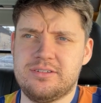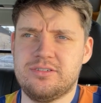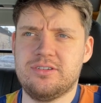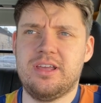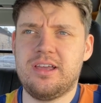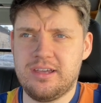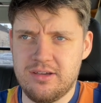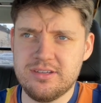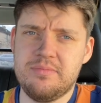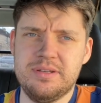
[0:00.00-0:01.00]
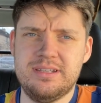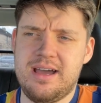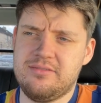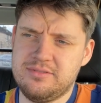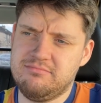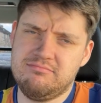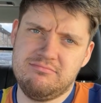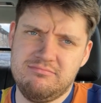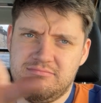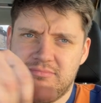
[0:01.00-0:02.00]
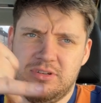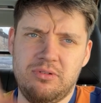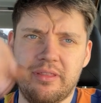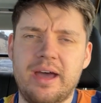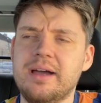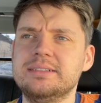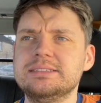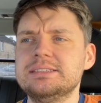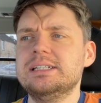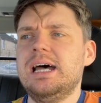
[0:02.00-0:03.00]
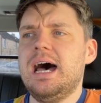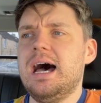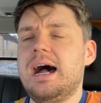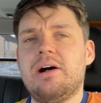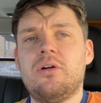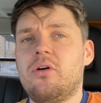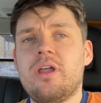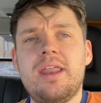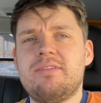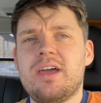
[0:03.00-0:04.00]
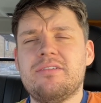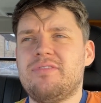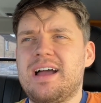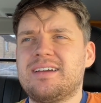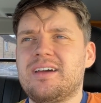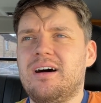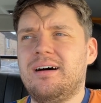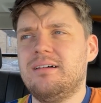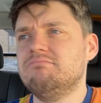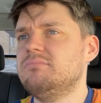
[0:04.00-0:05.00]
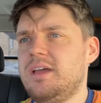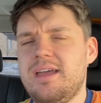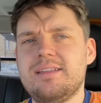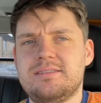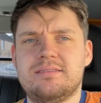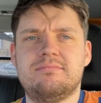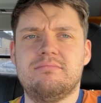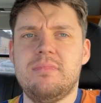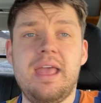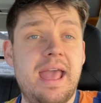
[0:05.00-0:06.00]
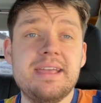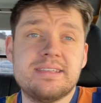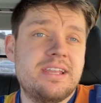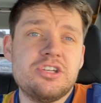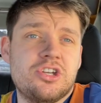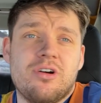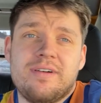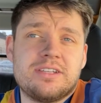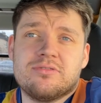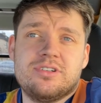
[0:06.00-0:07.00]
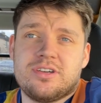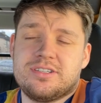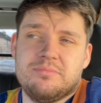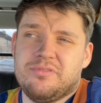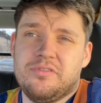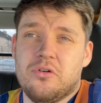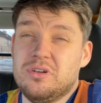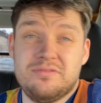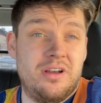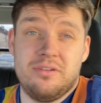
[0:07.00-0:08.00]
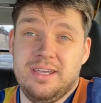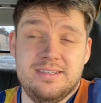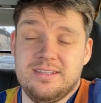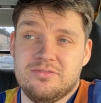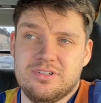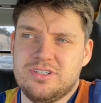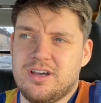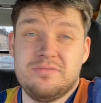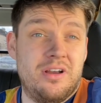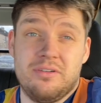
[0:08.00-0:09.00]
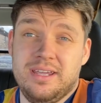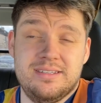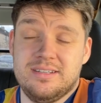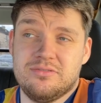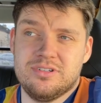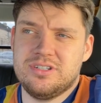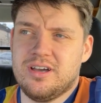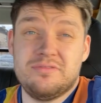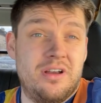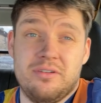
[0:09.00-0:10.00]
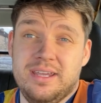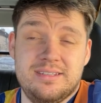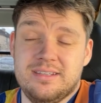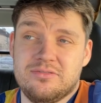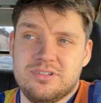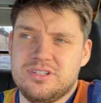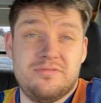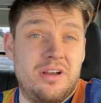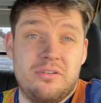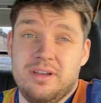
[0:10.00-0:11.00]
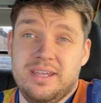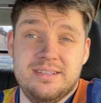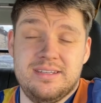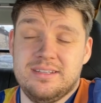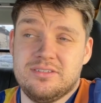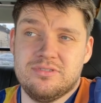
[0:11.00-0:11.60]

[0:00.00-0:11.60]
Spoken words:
So it goes up and down and all of that. On every other VAG car, it is an issue. I've had to adjust it before. It's very easy to adjust, very easy to adjust, very easy to adjust, very easy to